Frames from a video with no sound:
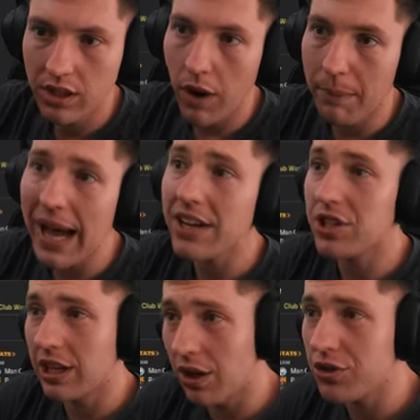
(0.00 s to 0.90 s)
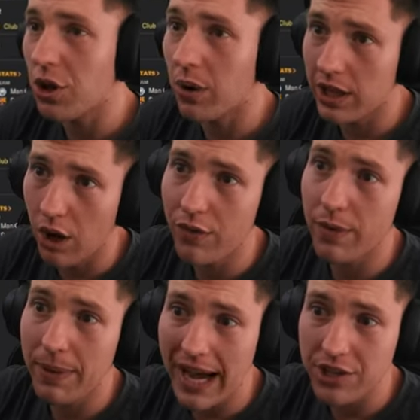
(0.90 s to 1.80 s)
You've got Marcos Alonso on loan
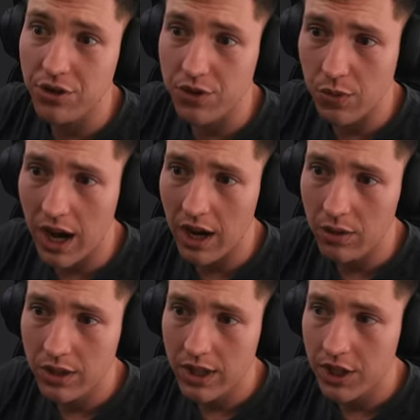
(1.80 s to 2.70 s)
from Barca as well.